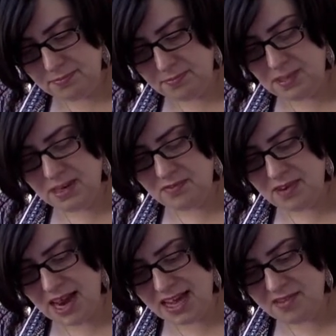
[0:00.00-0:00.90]
Bit of
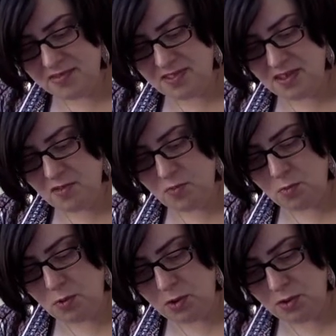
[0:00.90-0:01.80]
lack of
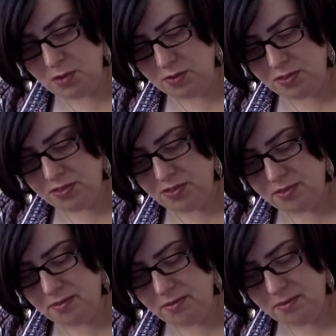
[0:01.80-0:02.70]
self-worth
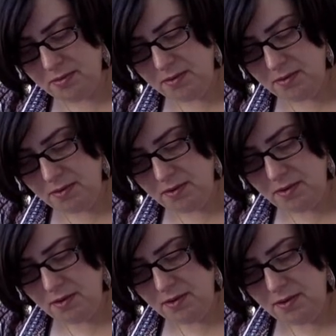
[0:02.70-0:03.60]

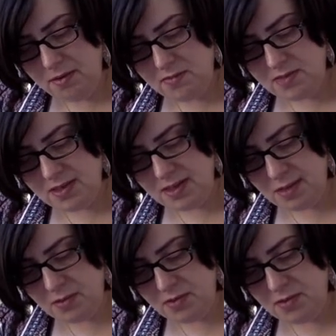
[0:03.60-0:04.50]
for
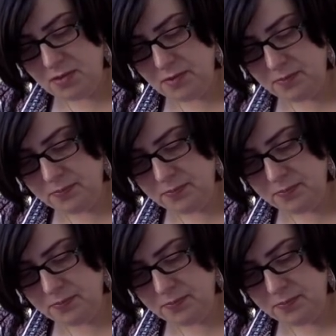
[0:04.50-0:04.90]
some of you.